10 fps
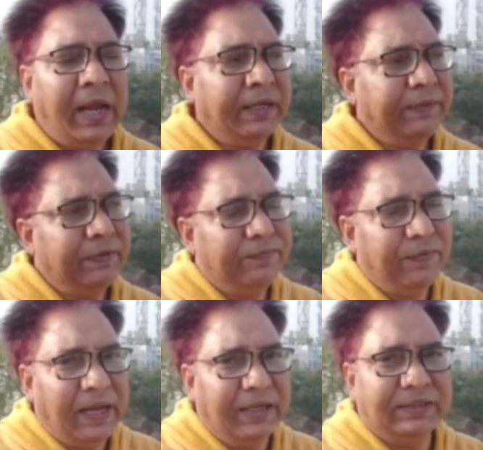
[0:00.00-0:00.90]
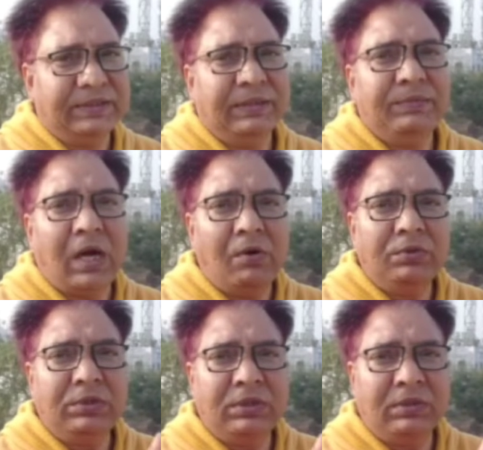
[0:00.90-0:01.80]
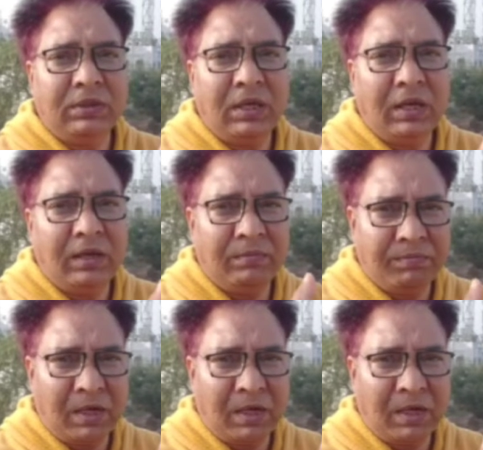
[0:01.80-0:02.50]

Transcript: And if it varies, if the outer uh,